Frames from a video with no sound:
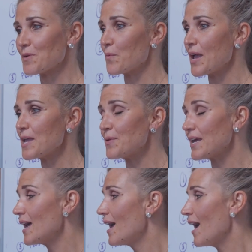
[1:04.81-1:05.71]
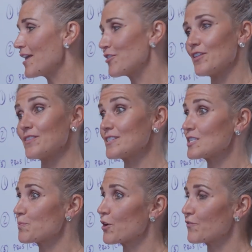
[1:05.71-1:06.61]
my way, but I thought this
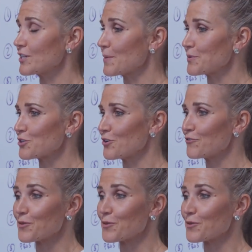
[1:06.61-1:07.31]
is a perfect episode